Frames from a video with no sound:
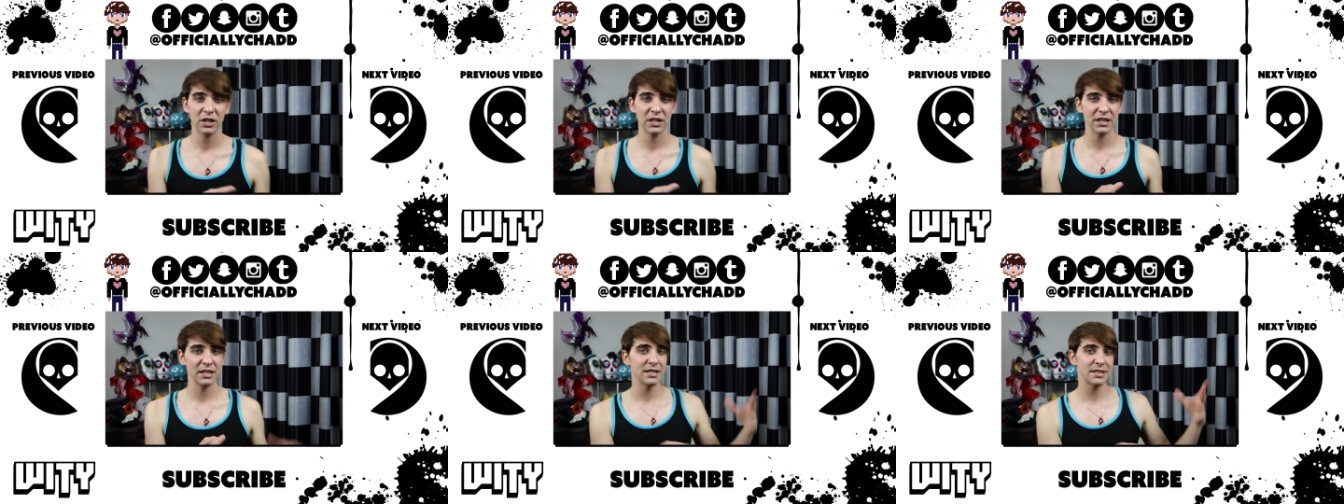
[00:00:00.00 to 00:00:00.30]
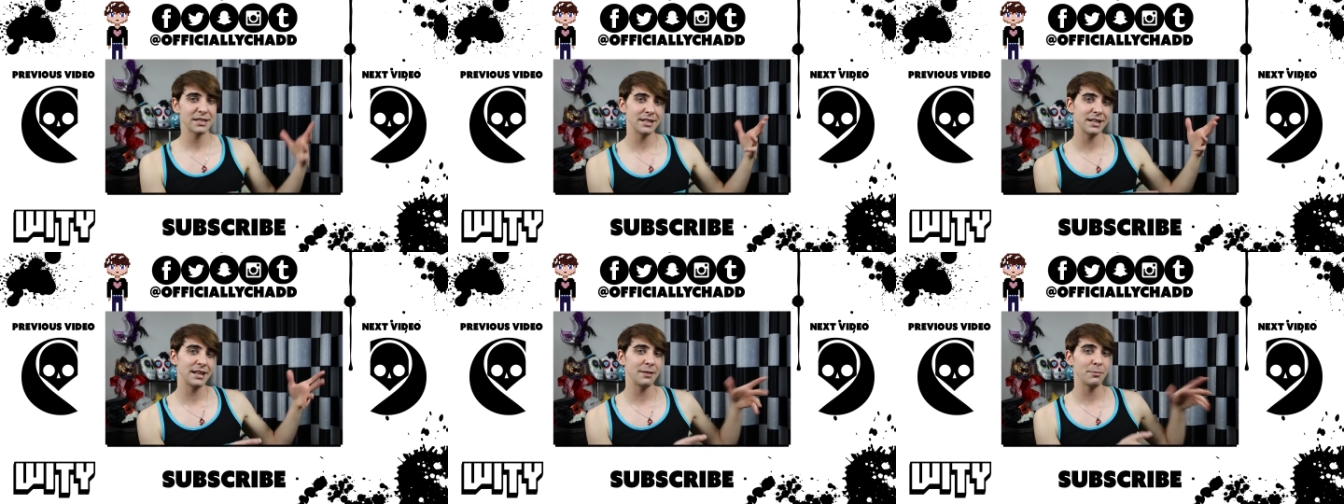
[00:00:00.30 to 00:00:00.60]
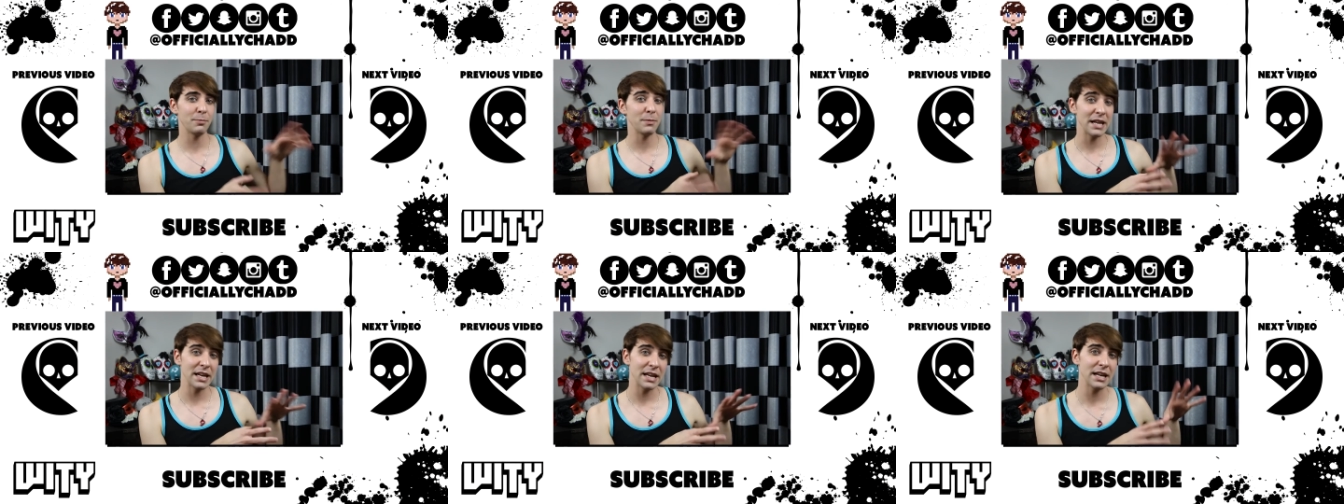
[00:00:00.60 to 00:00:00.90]
can see
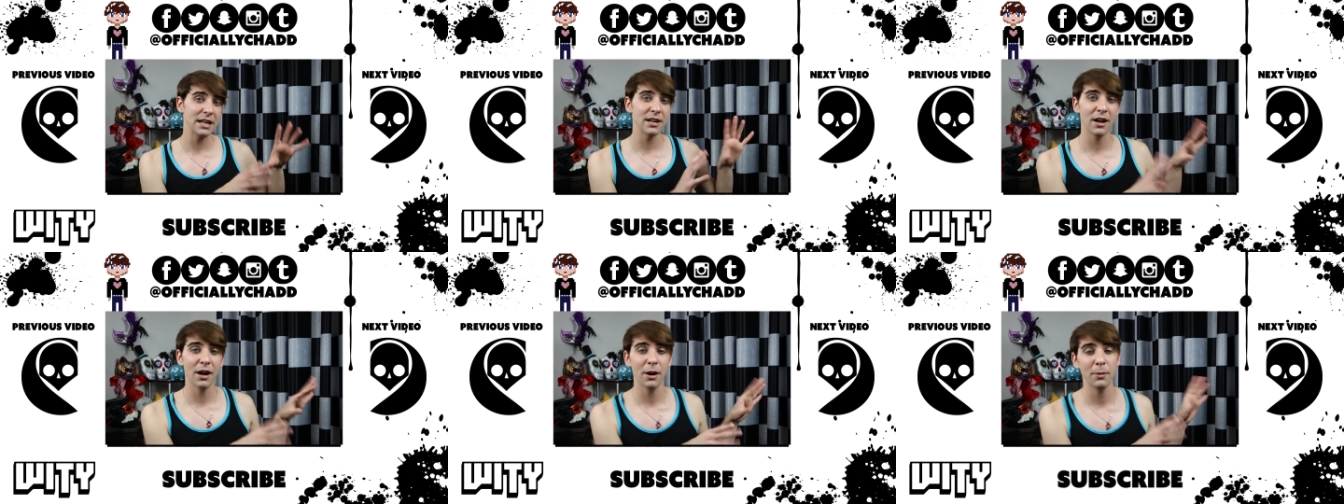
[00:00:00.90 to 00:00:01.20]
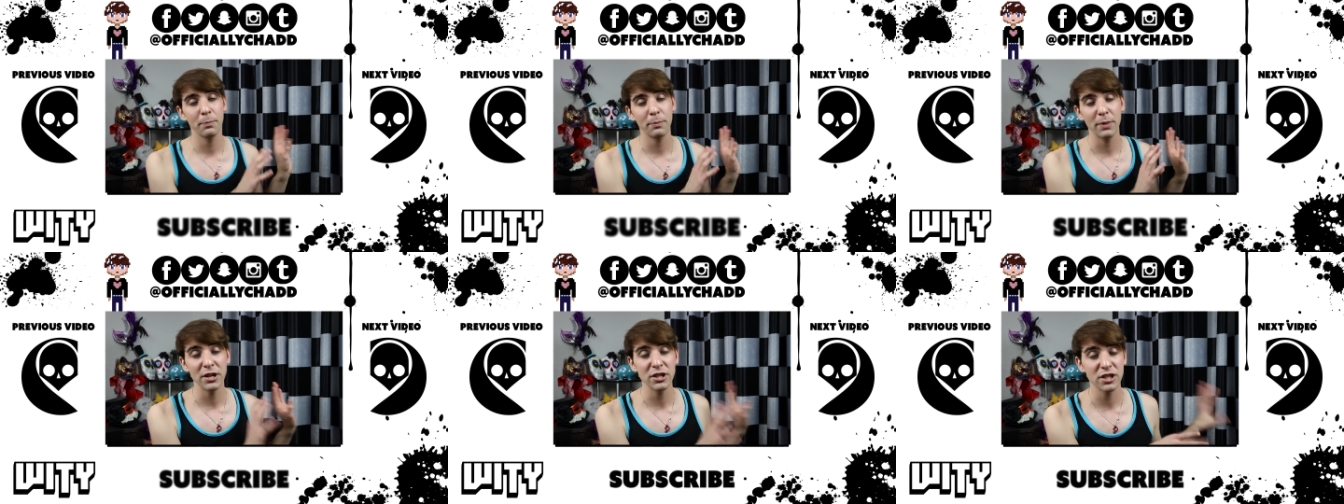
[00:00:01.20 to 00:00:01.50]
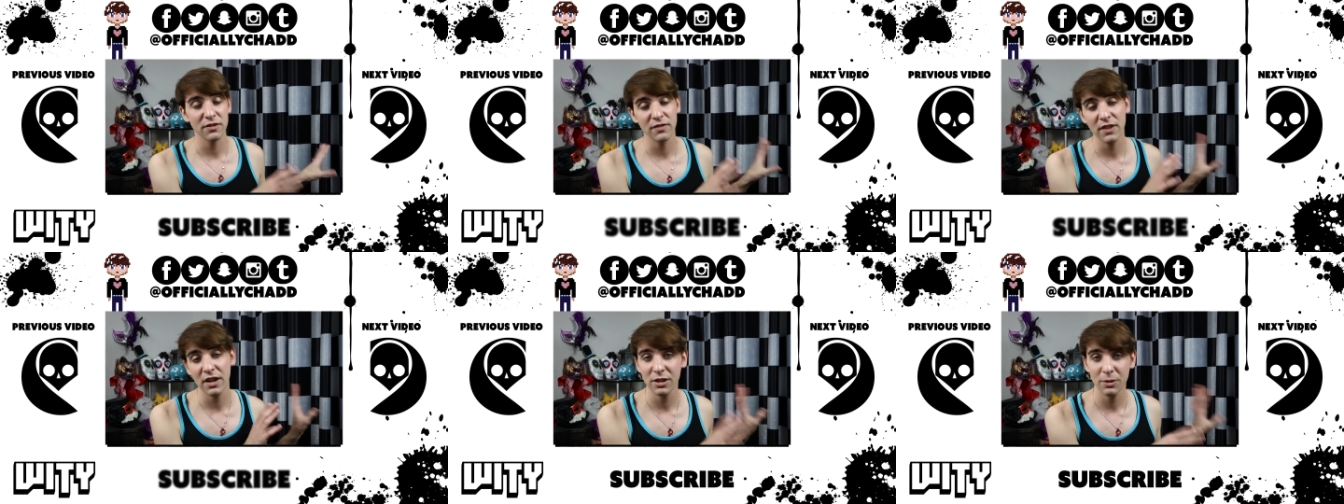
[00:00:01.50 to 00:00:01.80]
me and a
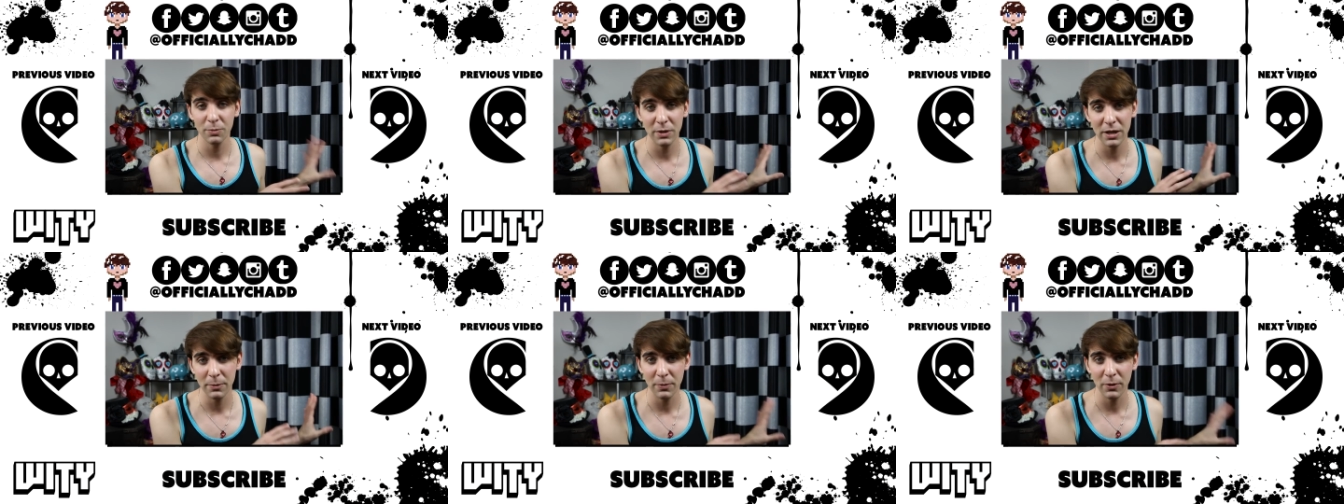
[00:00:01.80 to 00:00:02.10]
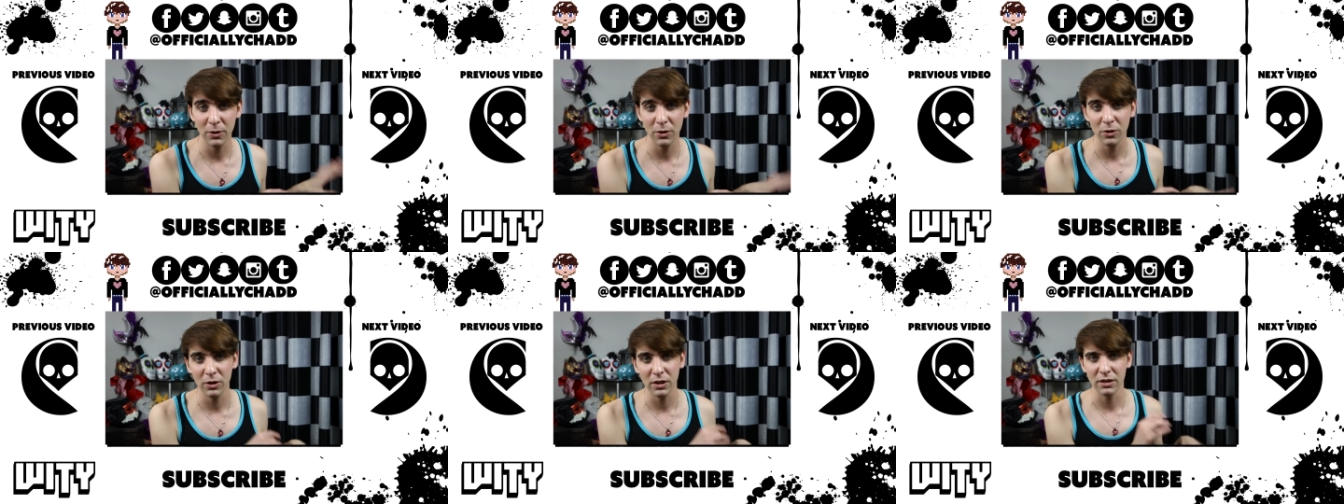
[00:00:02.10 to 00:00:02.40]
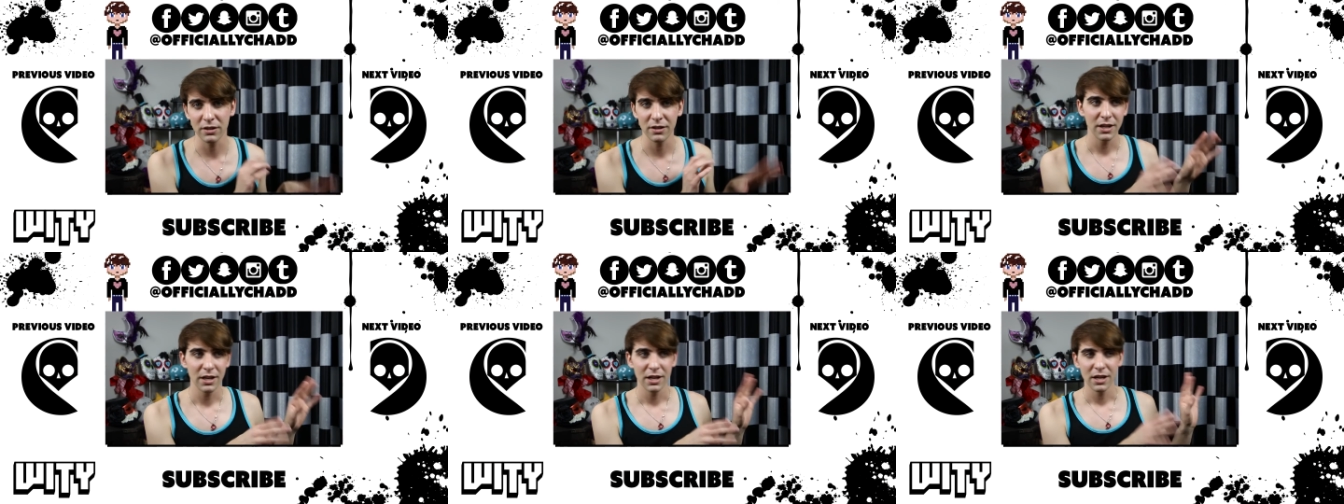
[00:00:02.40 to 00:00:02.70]
bunch of other people and